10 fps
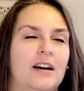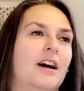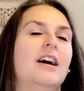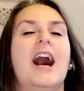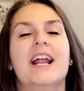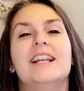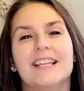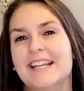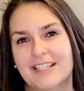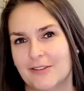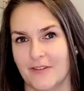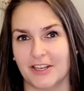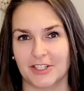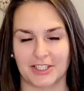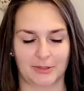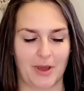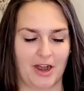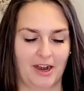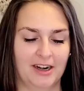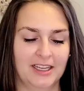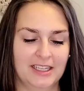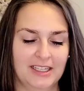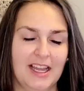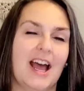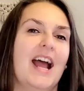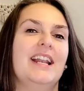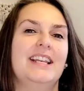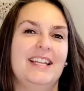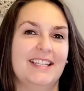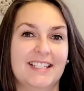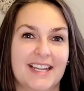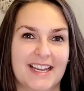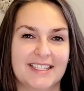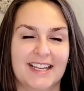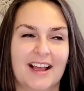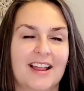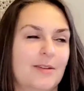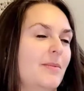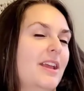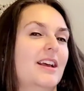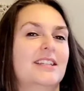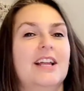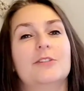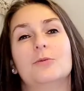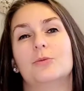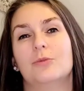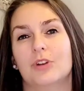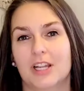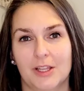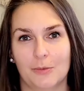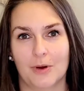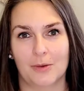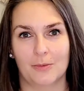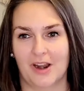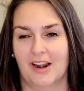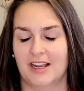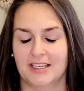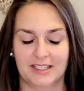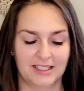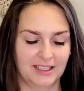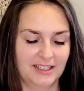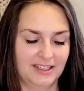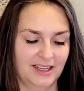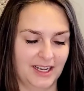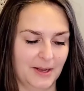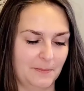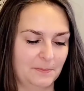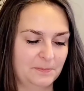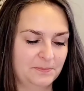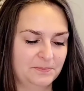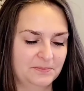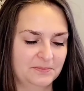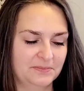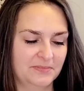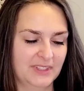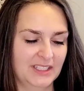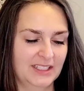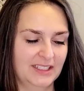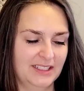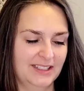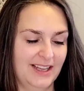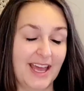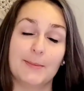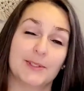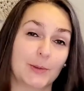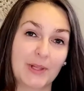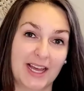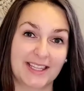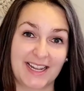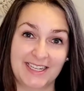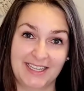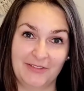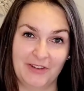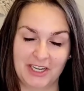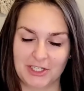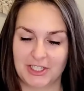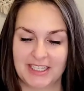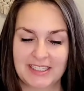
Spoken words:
I need to finish the sweater. I need to get it done because I really want to wear it. And I'm so glad that I did finish it.